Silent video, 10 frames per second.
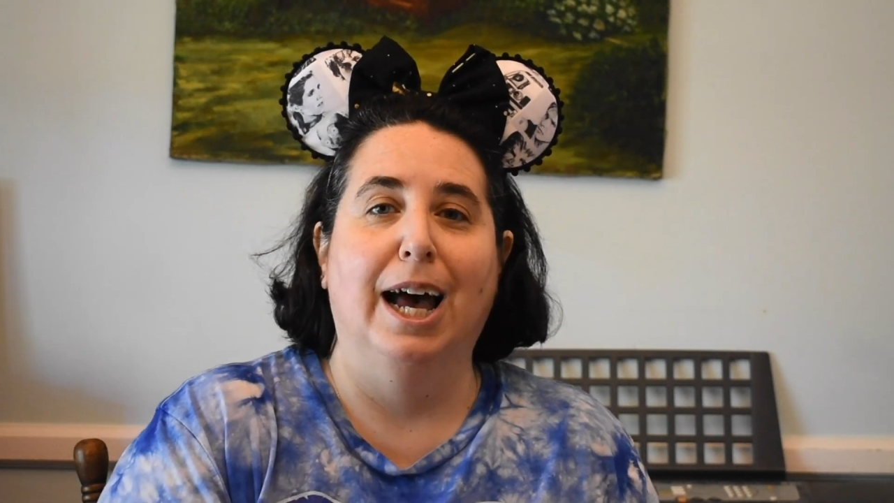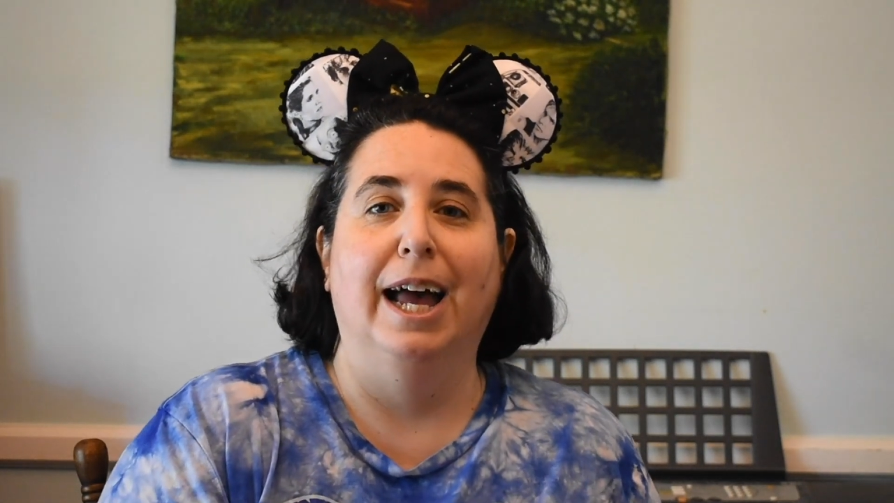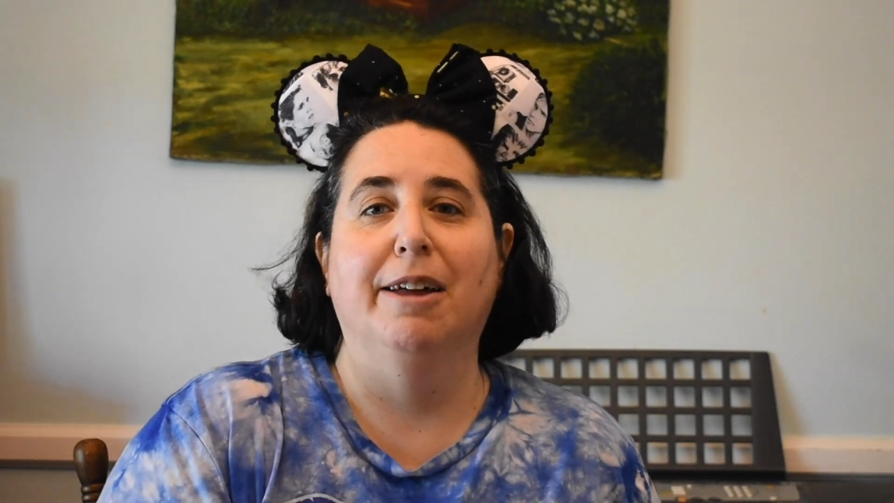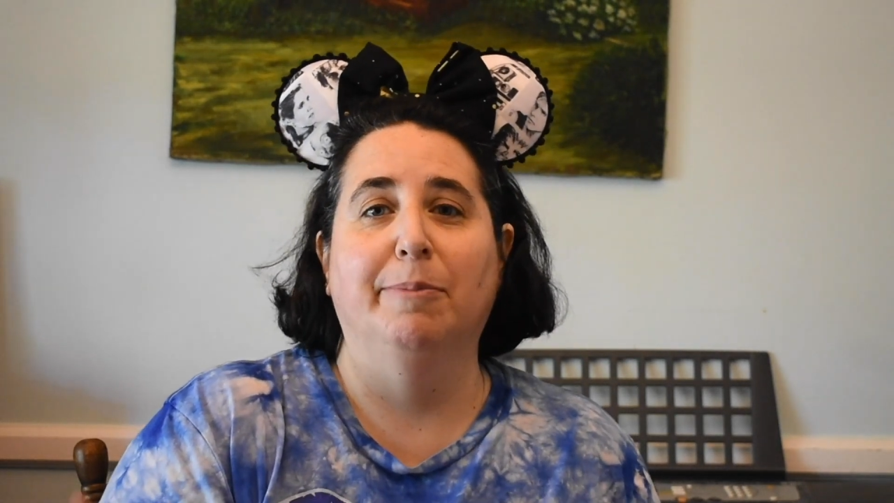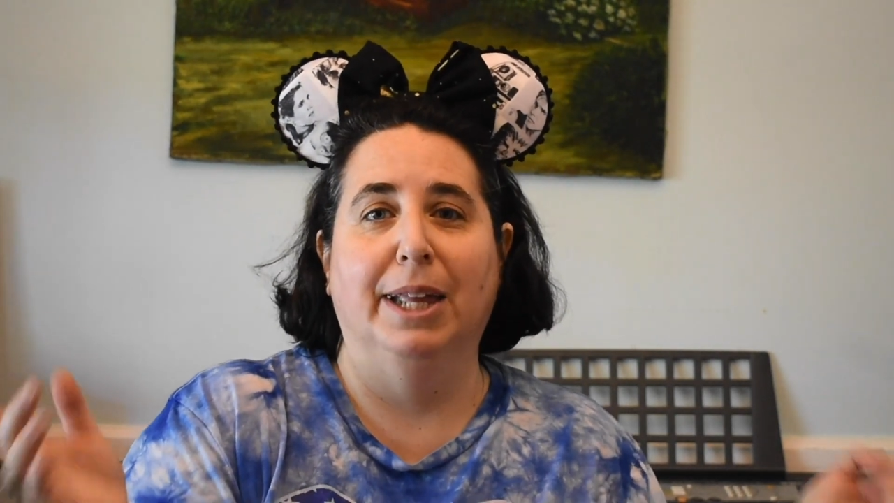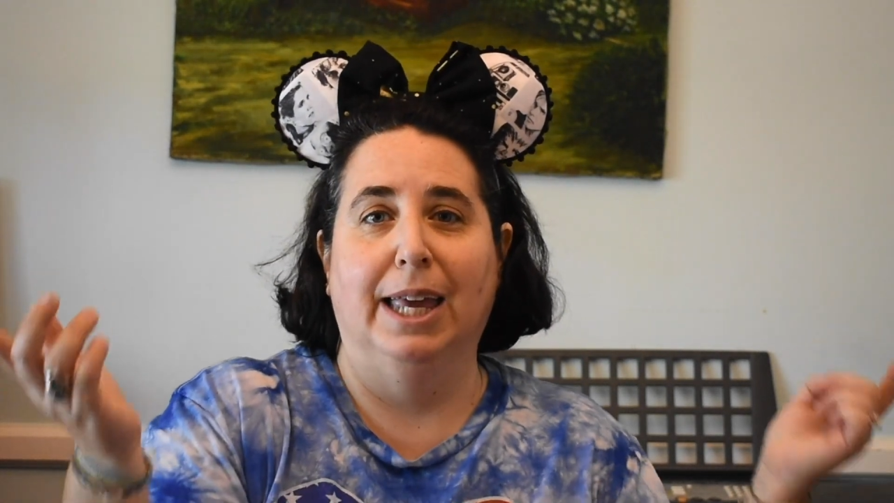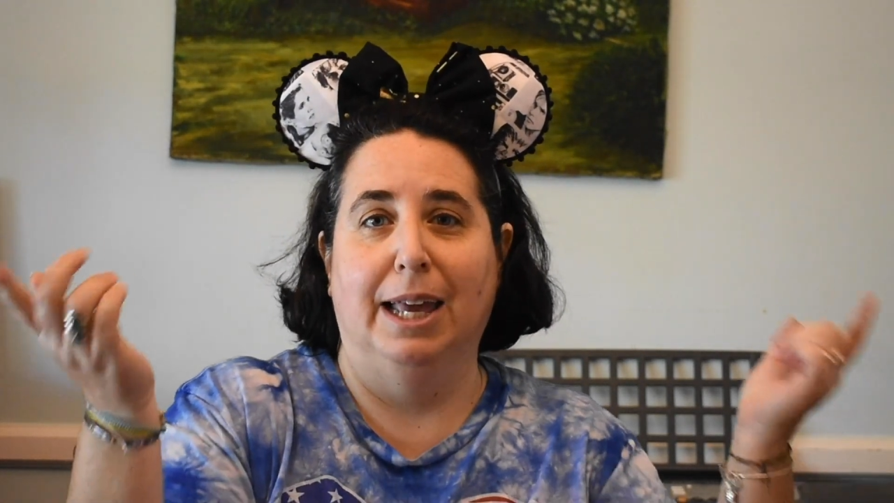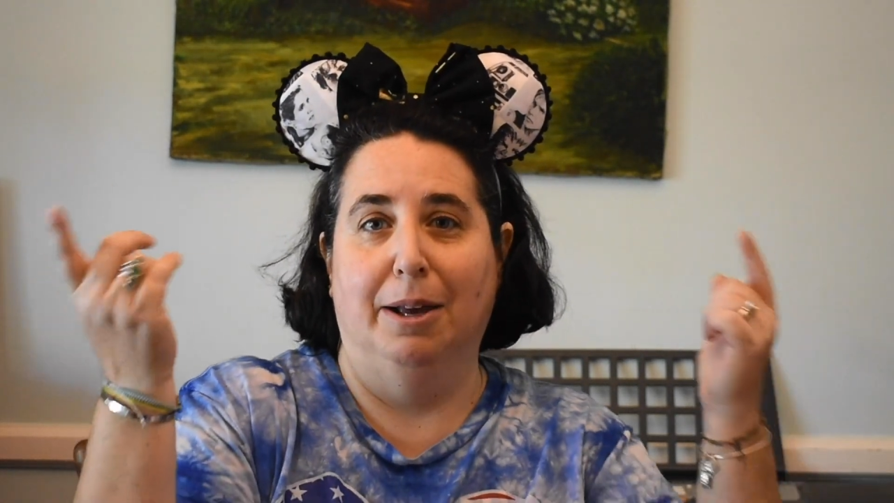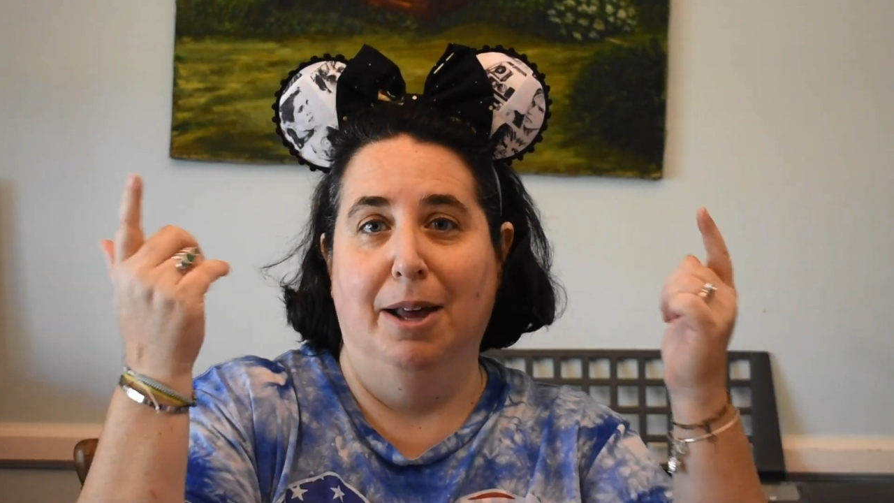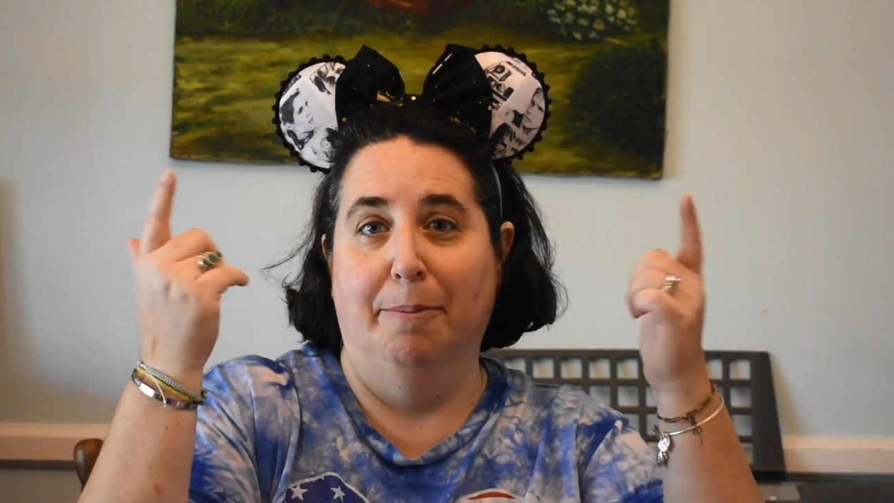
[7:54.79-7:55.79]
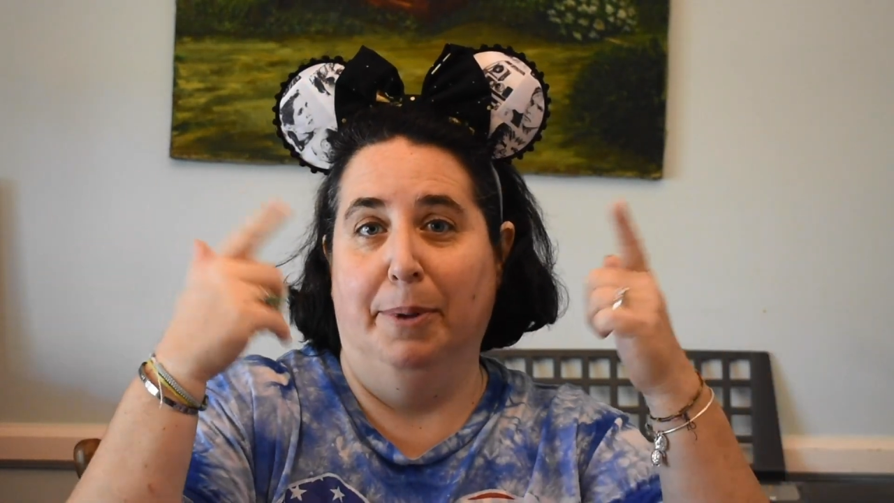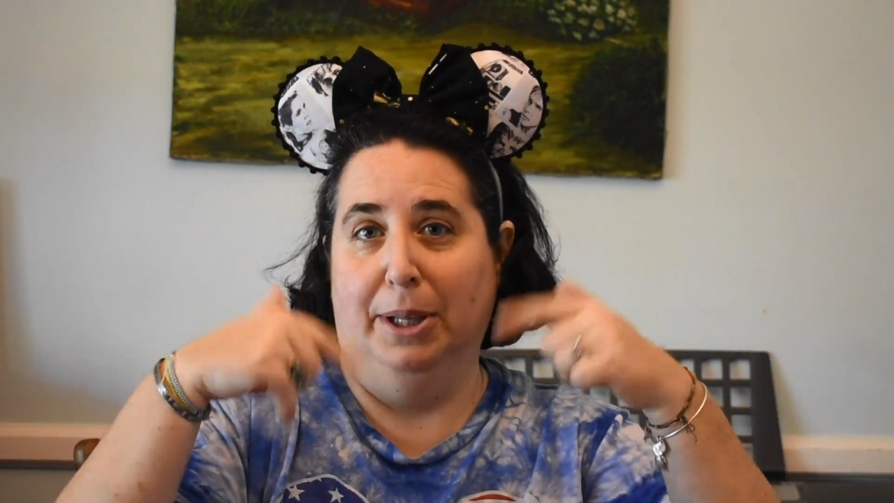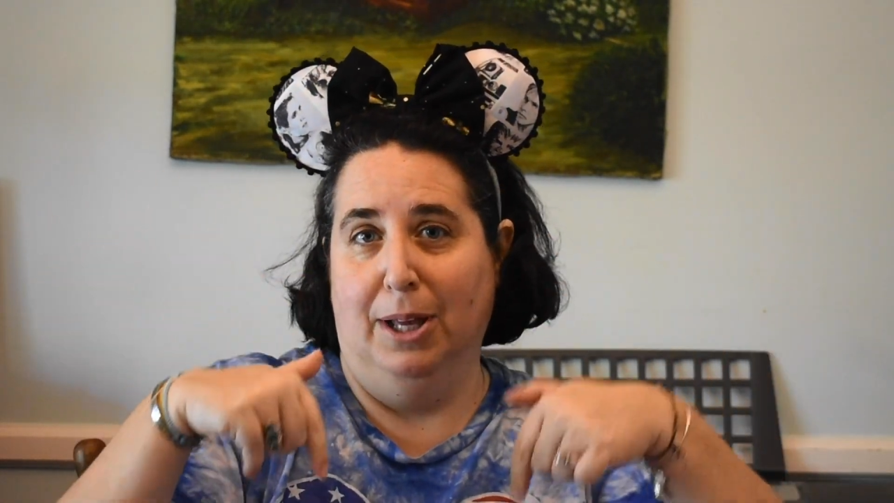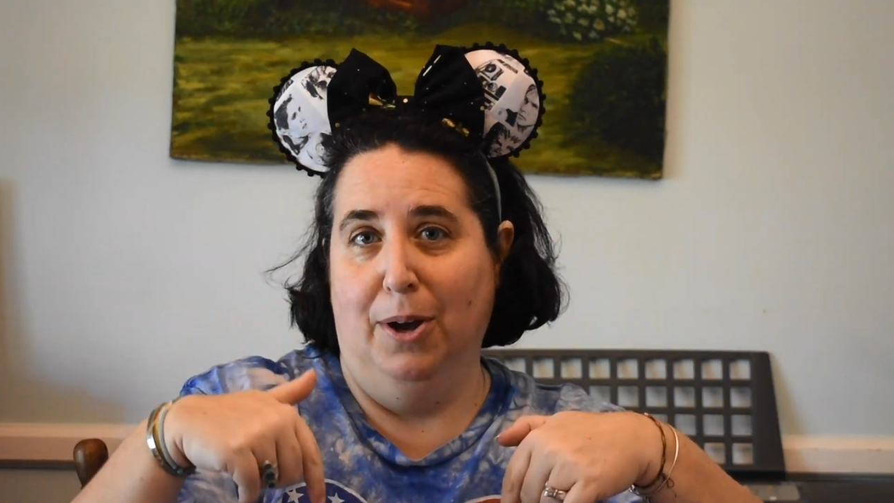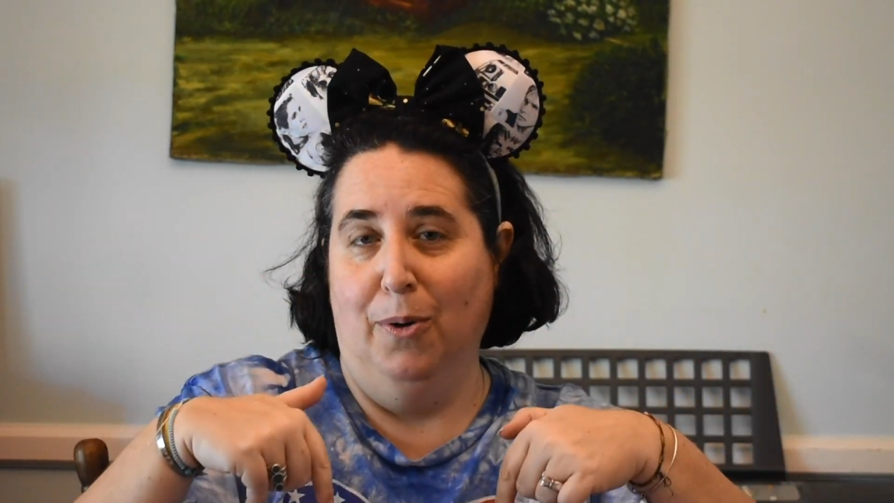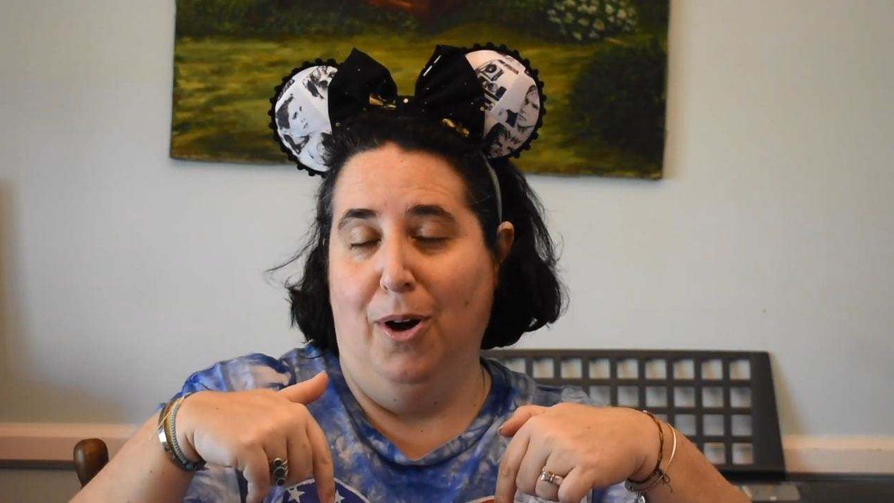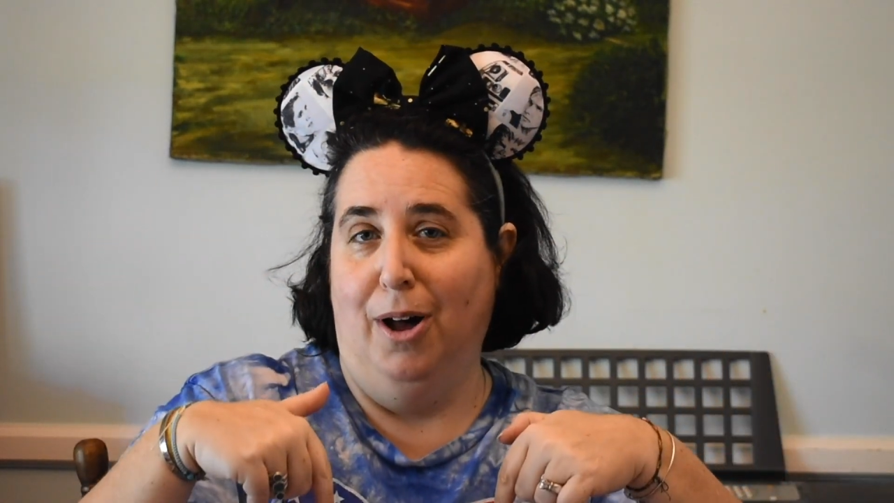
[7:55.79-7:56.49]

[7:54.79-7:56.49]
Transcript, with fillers: I am linking below